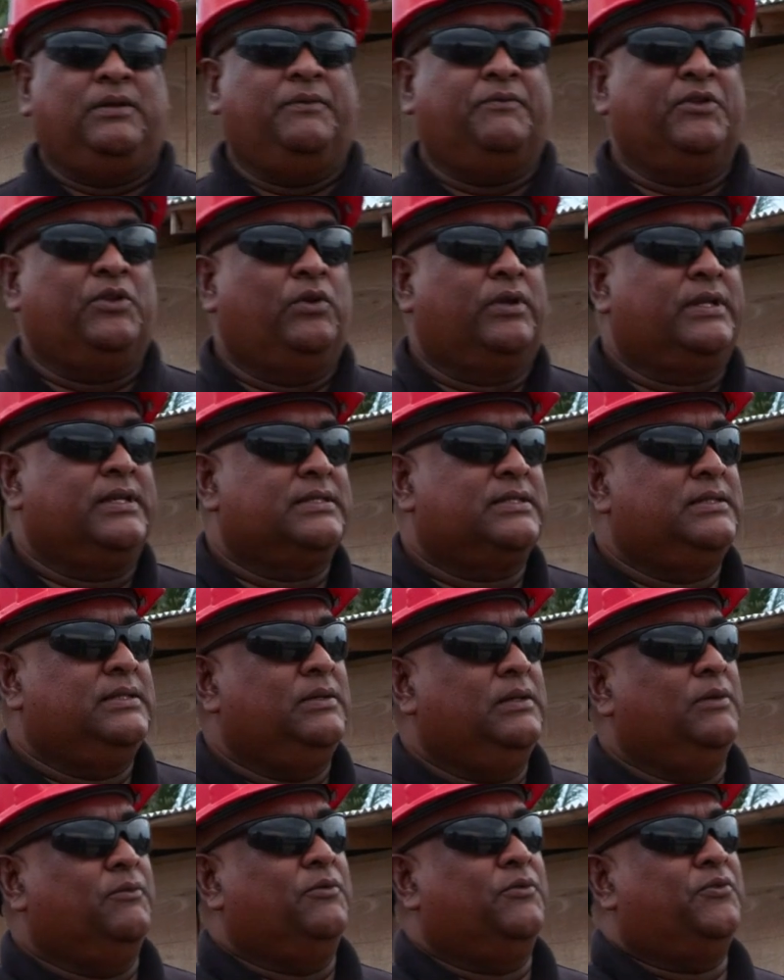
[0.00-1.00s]
if you notice,
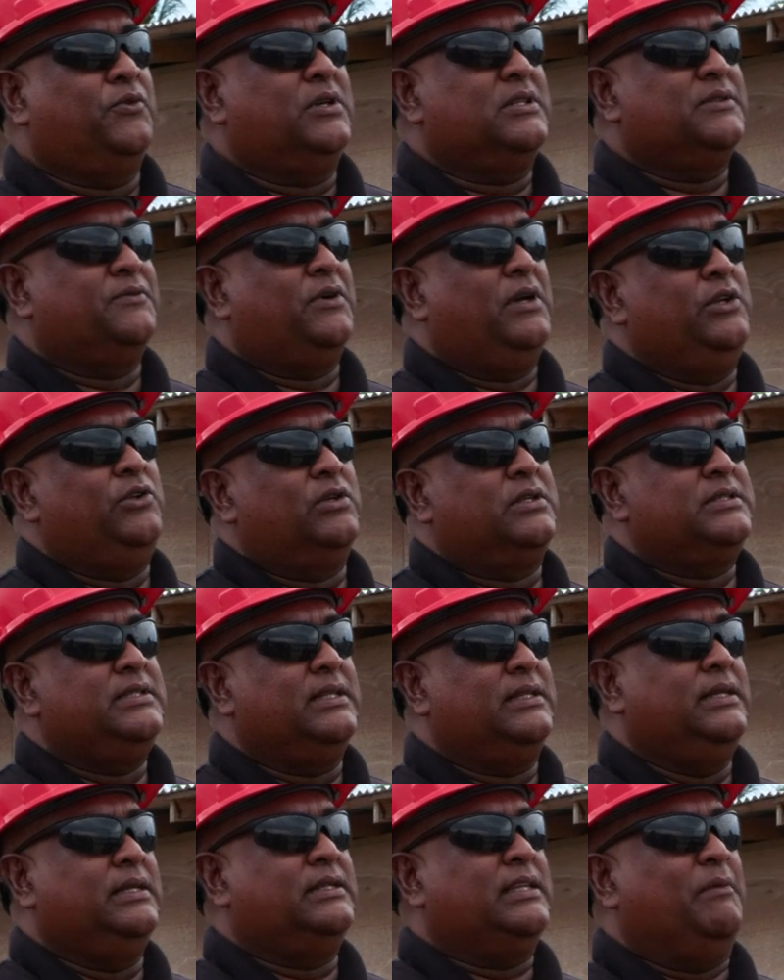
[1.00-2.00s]
first of all, you
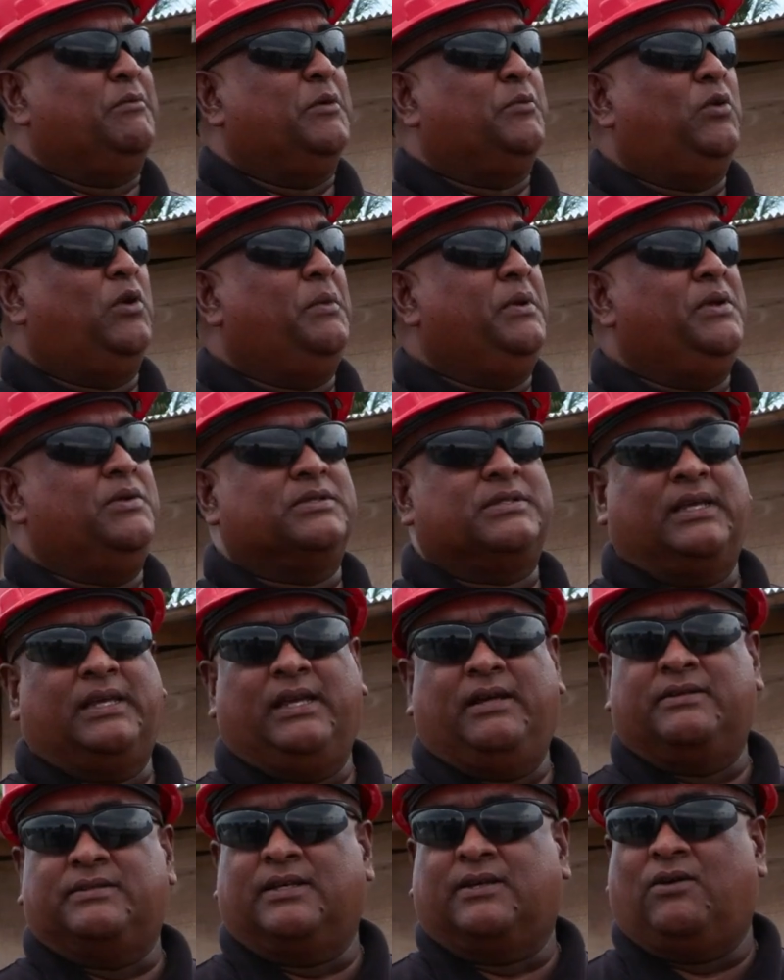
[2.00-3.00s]
notice the type of pole we're using
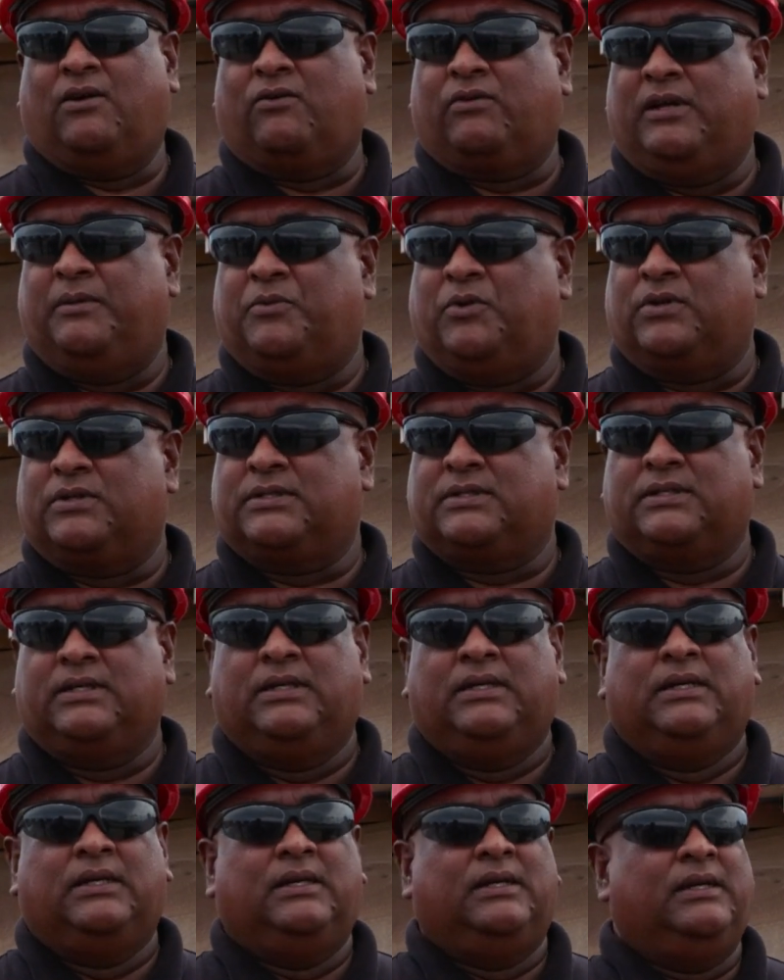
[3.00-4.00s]
here is a concrete pole.
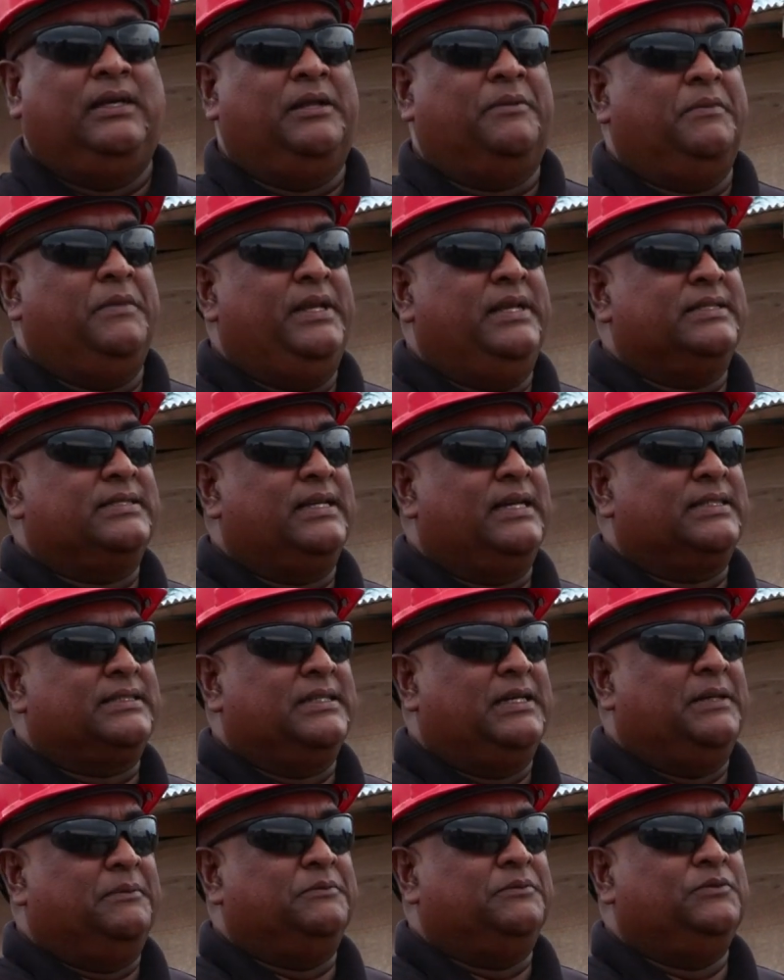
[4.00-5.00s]
It means that
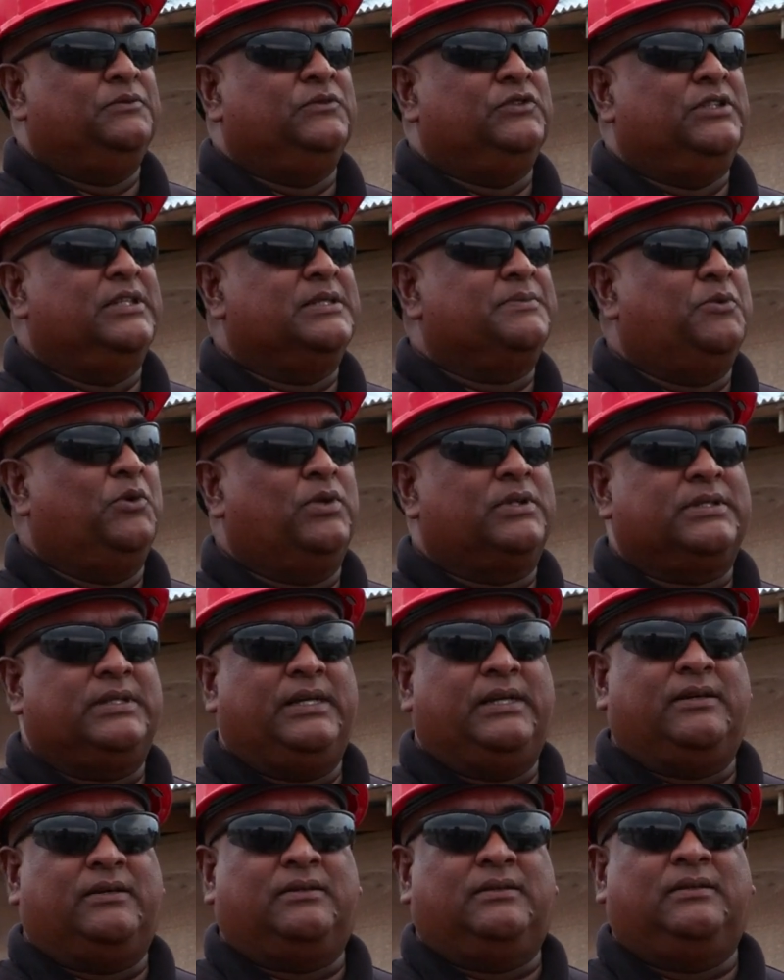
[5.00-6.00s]
this pole
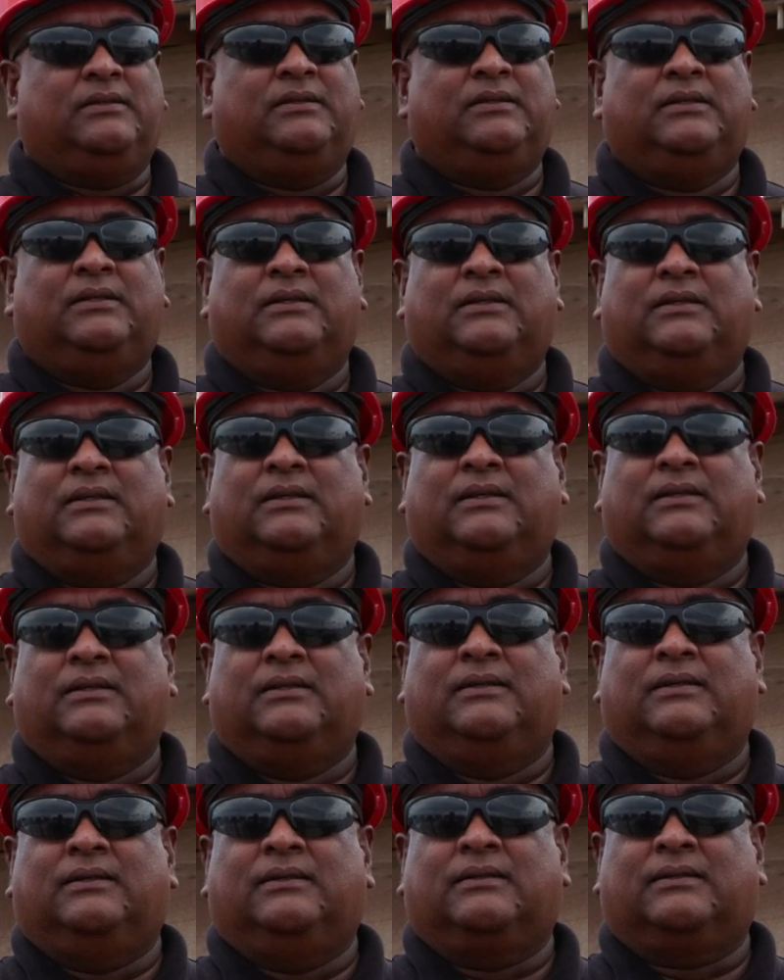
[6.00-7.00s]
here
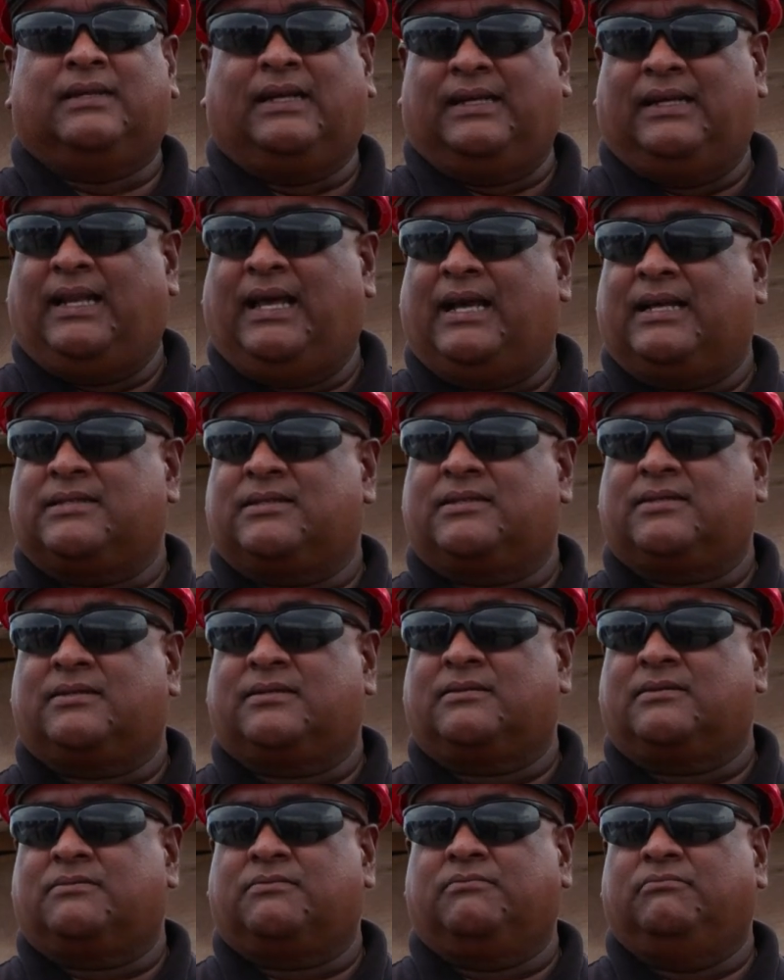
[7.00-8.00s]
can
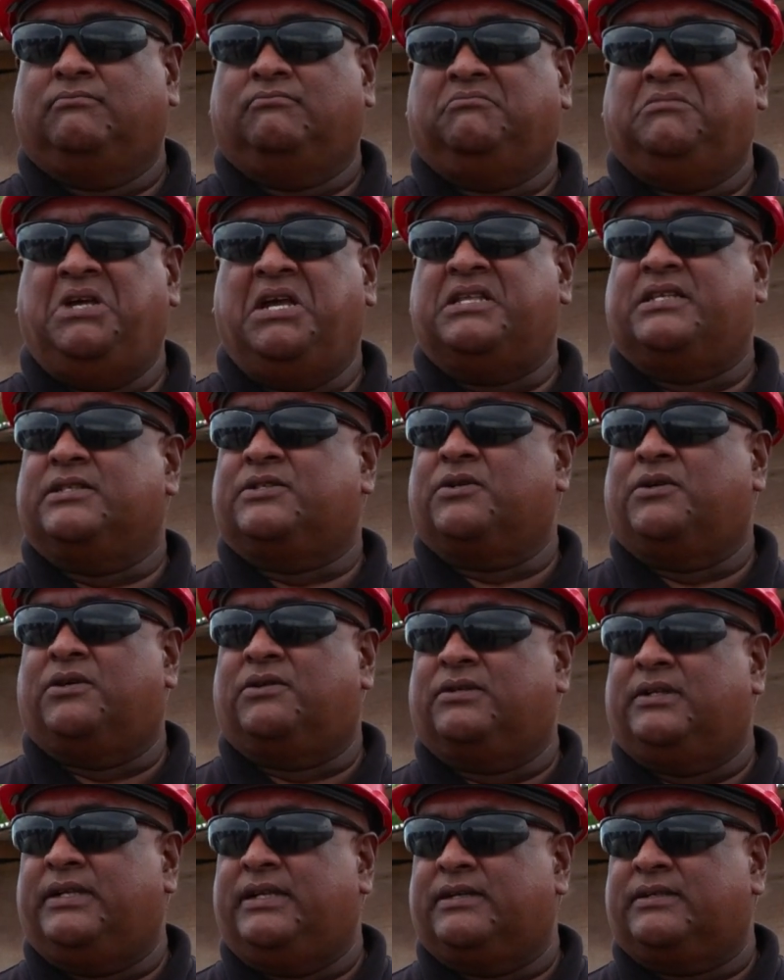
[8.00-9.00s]
last 80 to
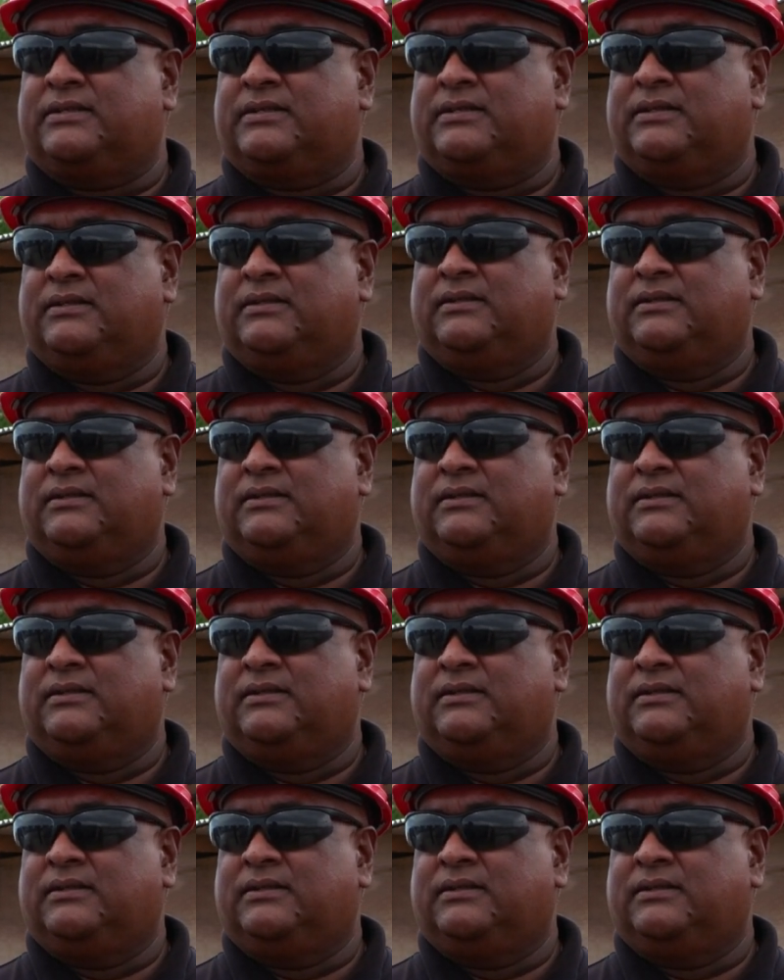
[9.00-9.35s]
100 years.